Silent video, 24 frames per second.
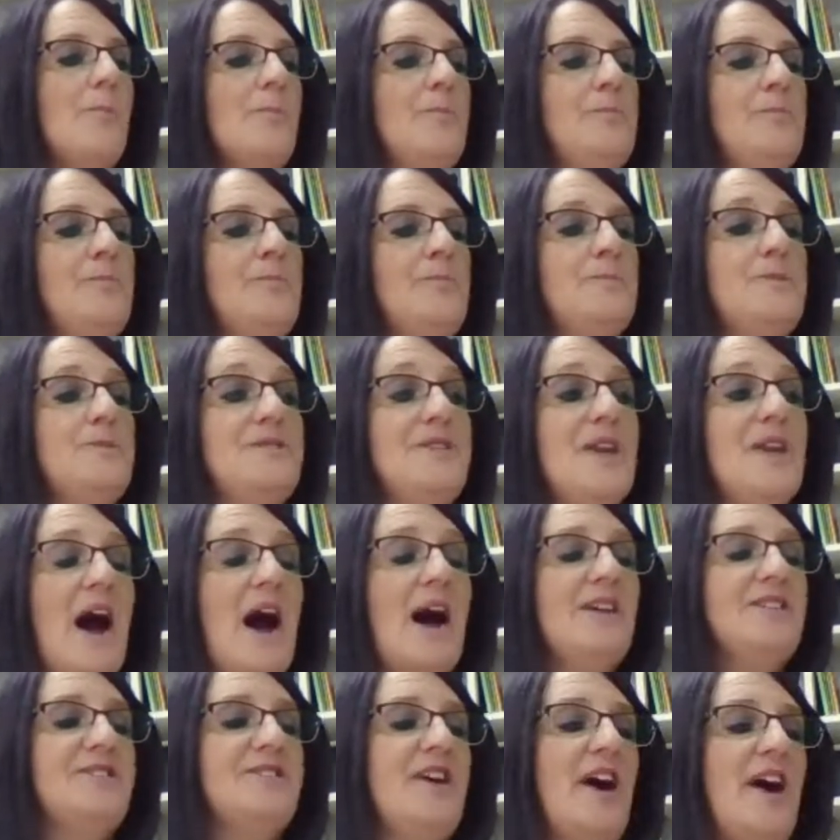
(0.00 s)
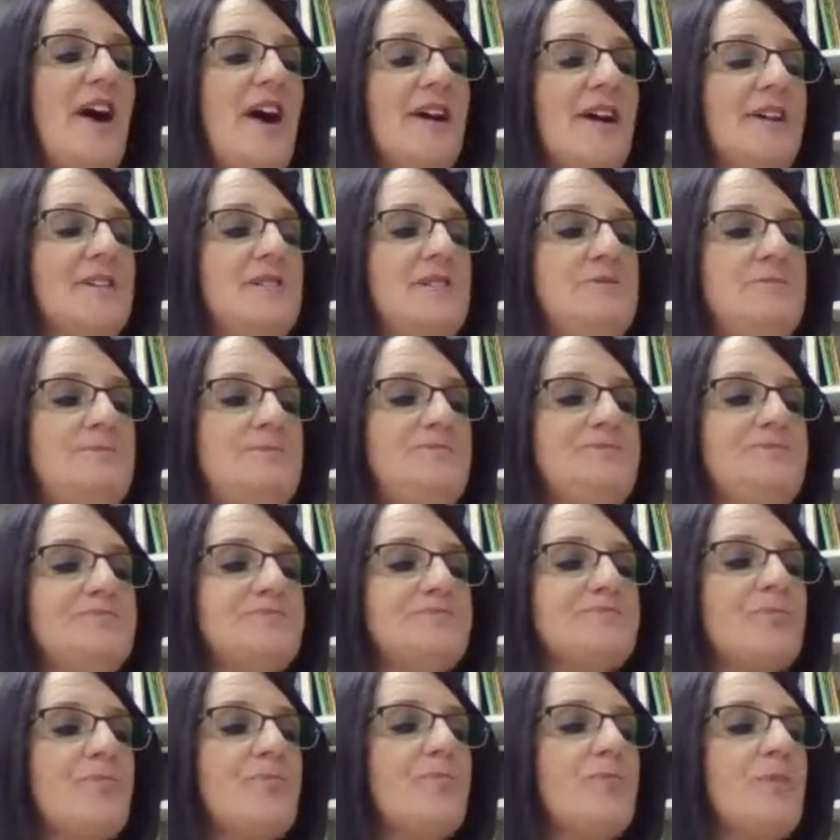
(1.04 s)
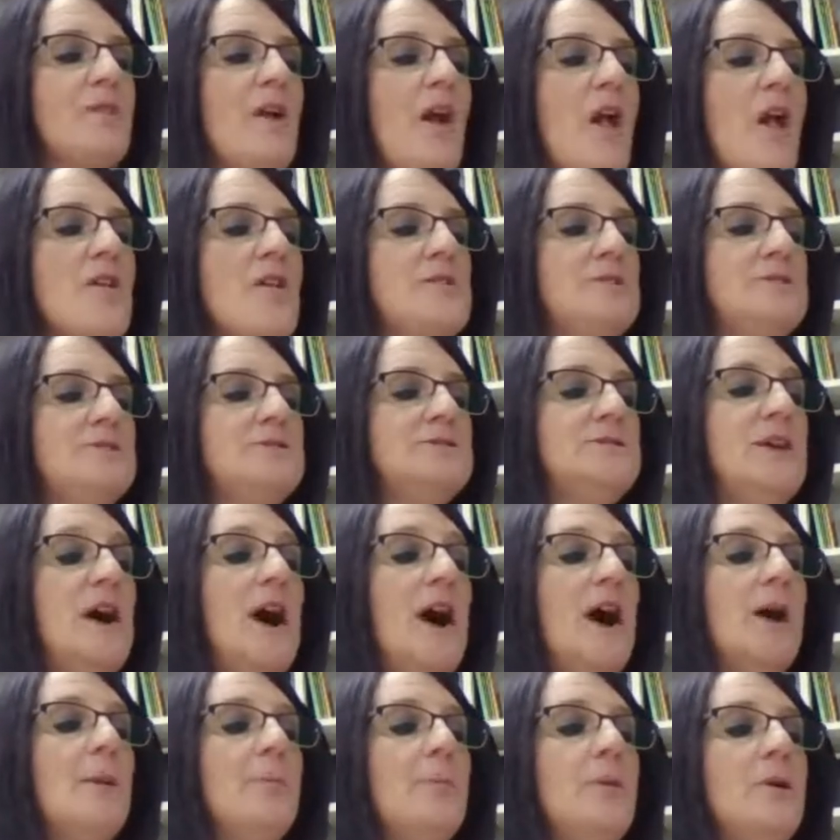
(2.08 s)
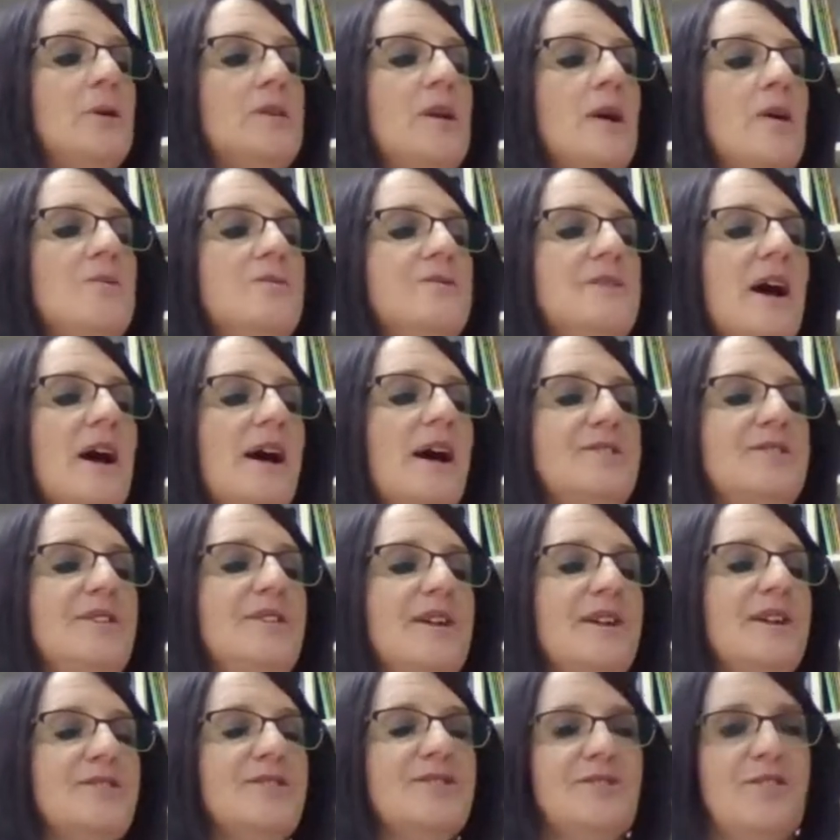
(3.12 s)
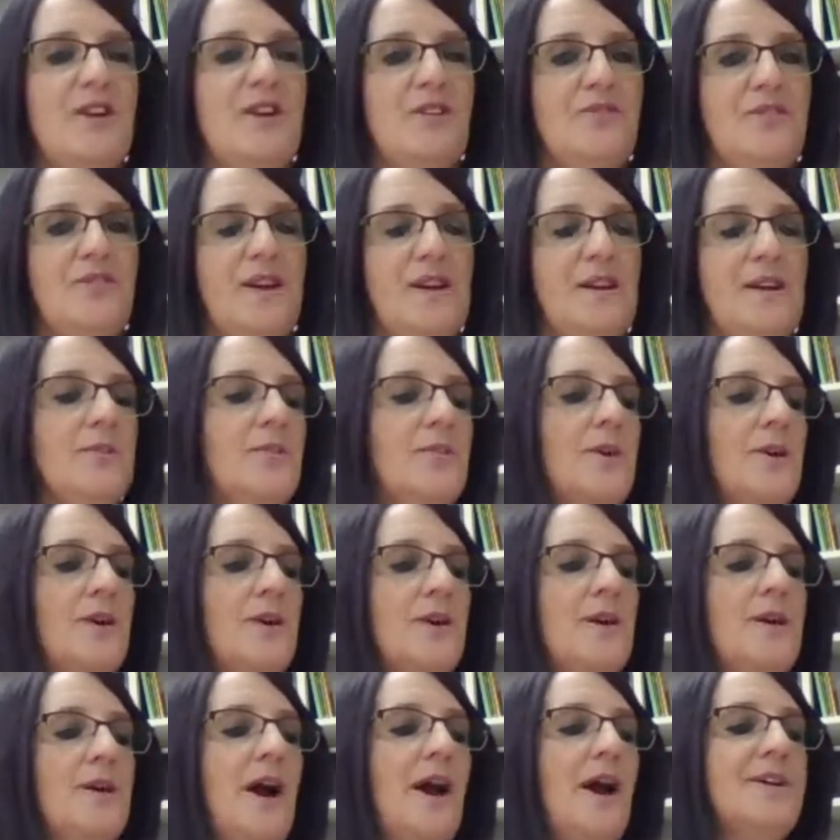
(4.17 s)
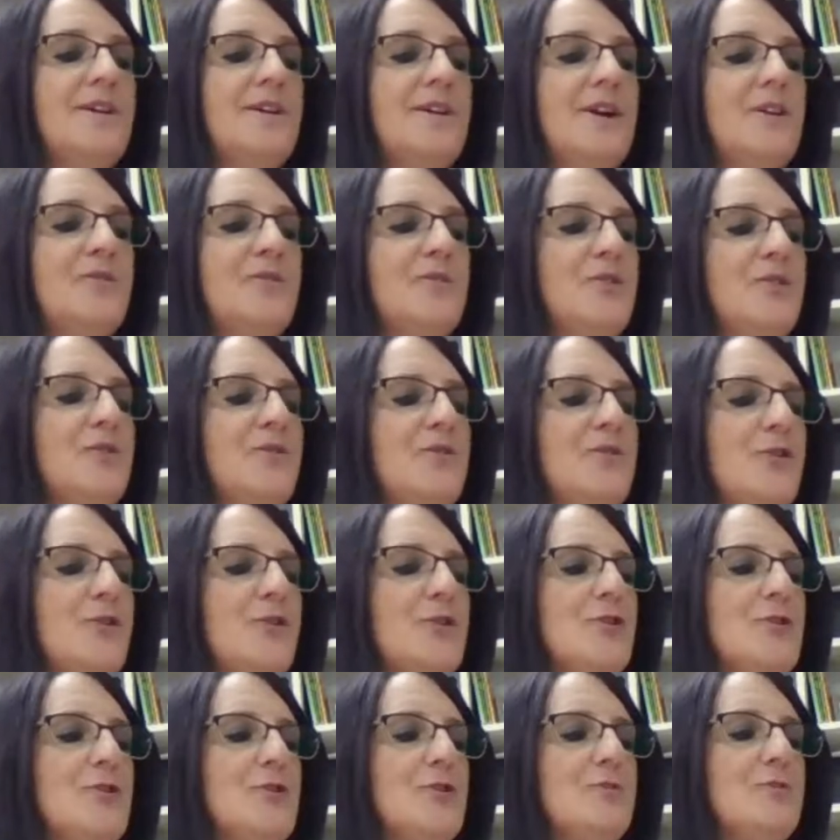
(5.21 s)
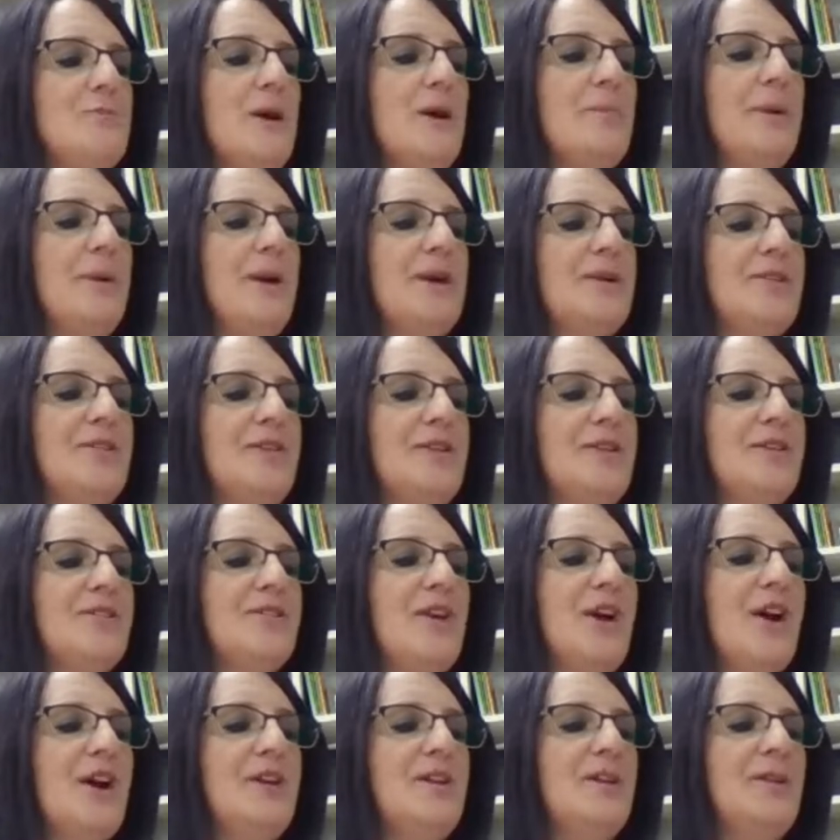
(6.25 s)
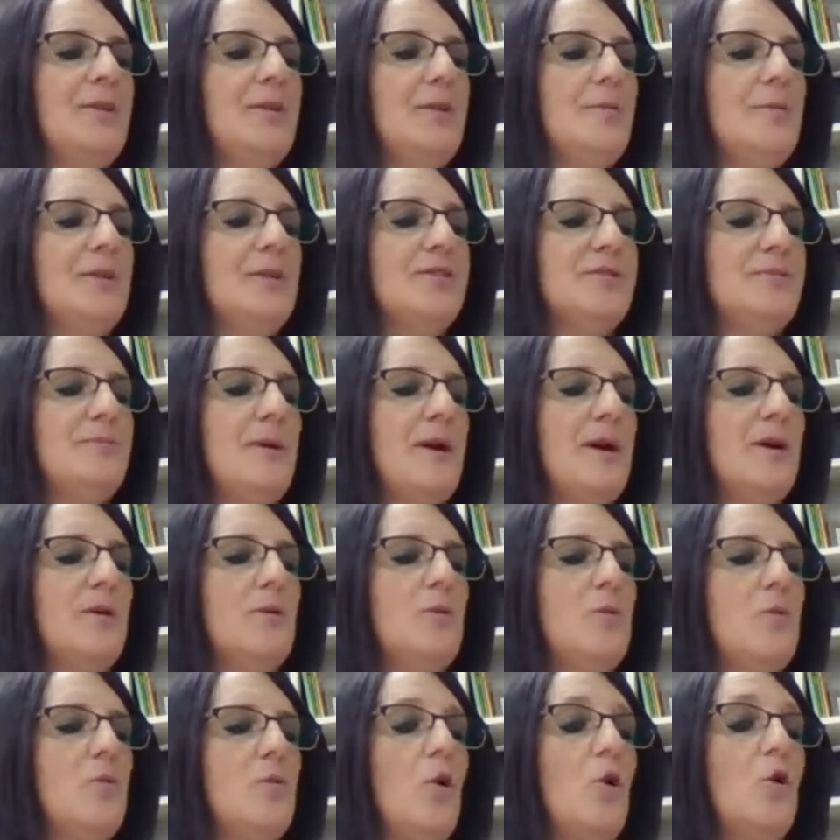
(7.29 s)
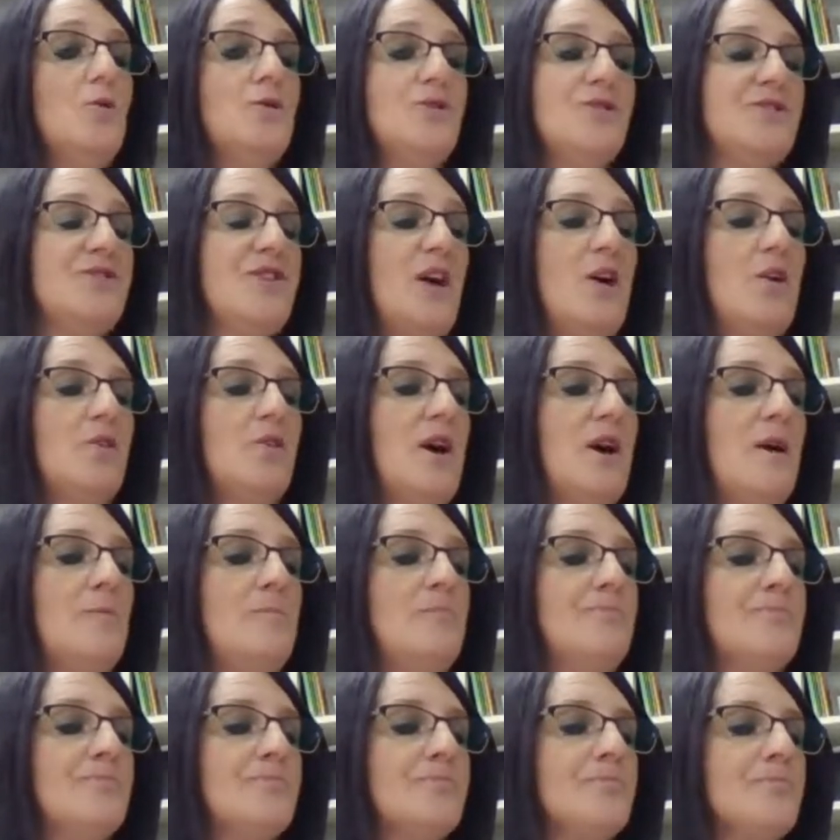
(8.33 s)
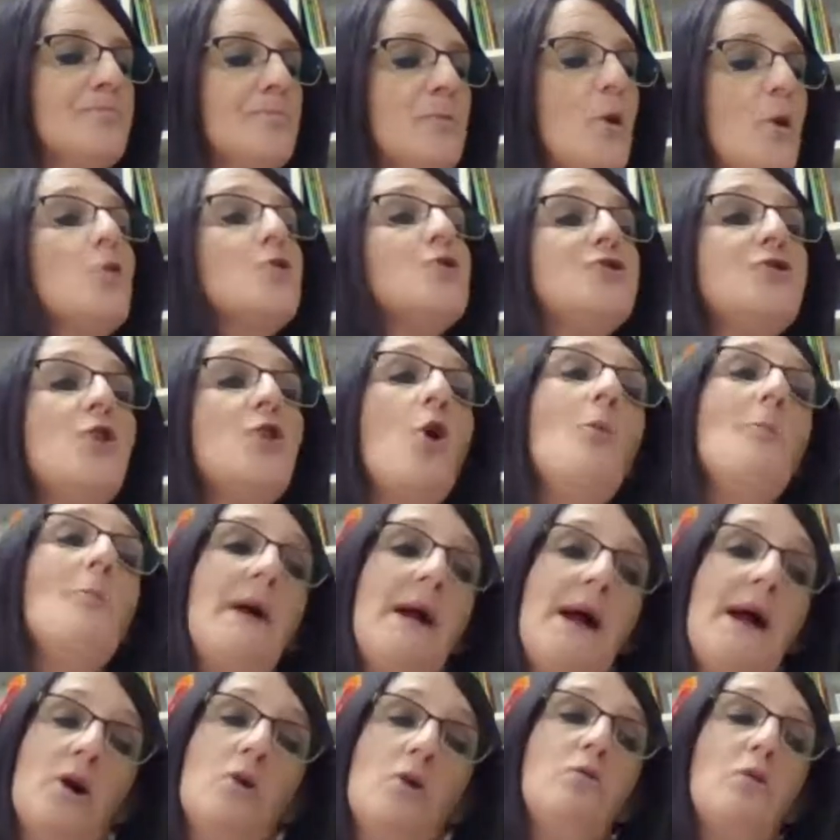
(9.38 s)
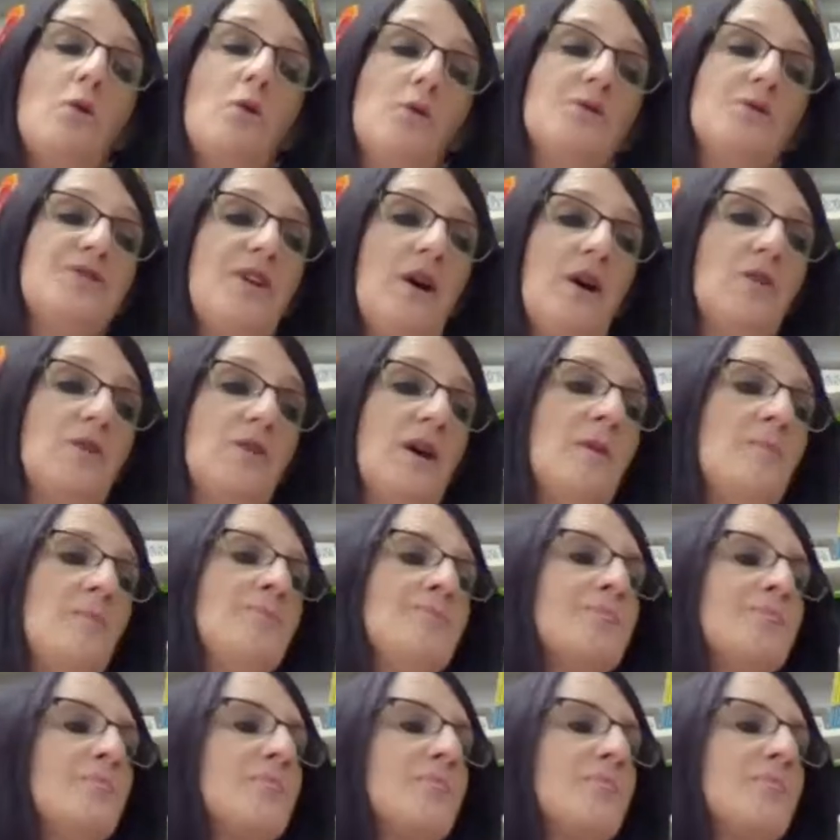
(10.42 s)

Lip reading: Not tag. I pull out not tag stuffing. I carefully fill her with my paintings, hiding them as Mac won't sell them. Oh, so Mac won't sell them.